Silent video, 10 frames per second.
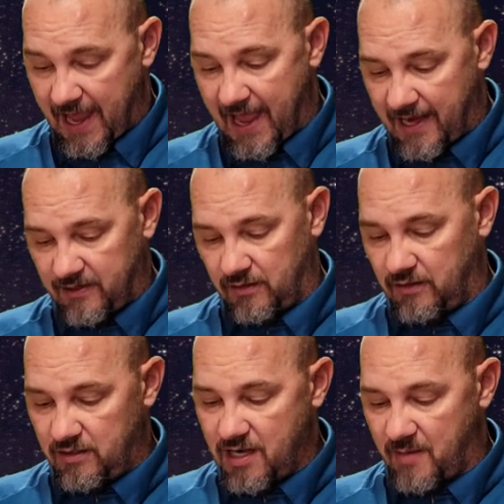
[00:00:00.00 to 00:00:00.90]
And
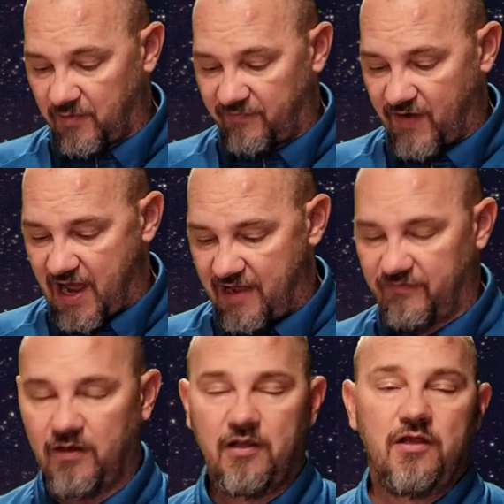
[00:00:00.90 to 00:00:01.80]
number
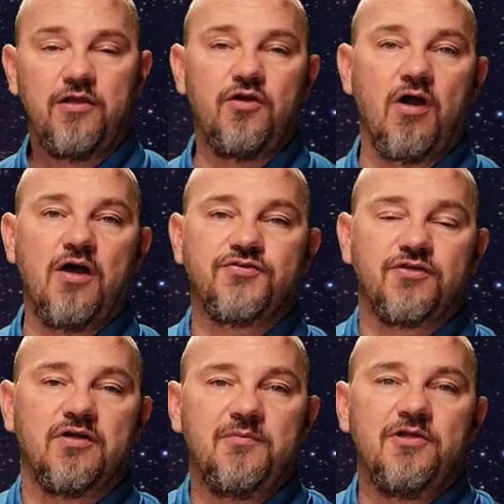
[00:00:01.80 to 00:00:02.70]
five, you're also
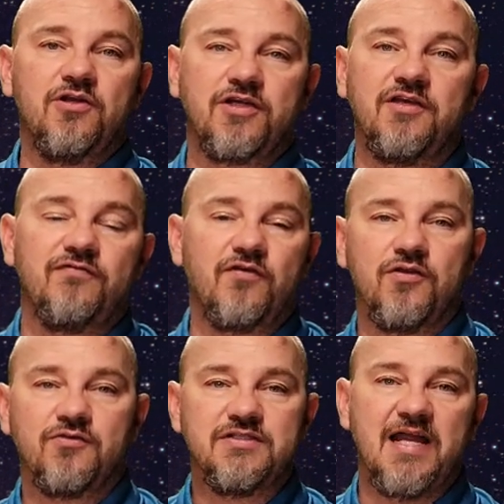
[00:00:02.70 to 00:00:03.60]
going to be looking for
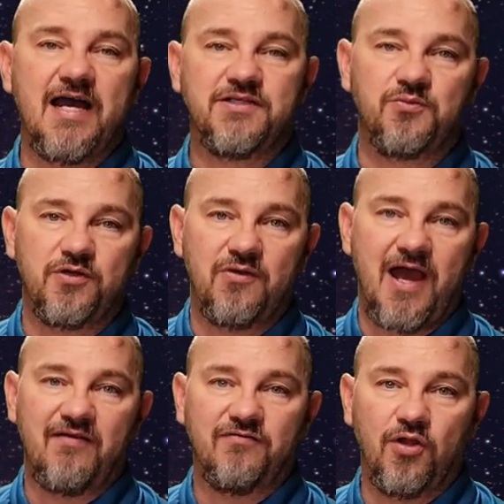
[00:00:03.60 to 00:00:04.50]
those nights where you
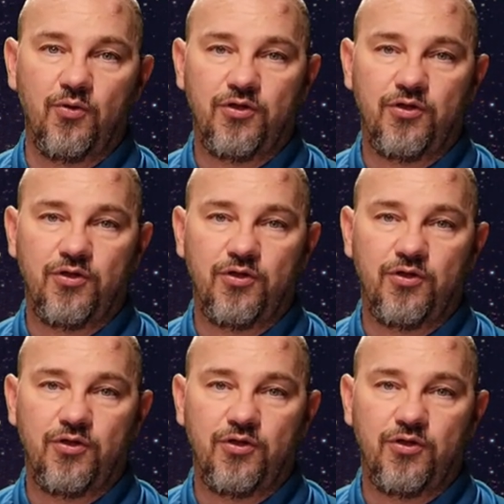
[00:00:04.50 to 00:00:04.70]
have low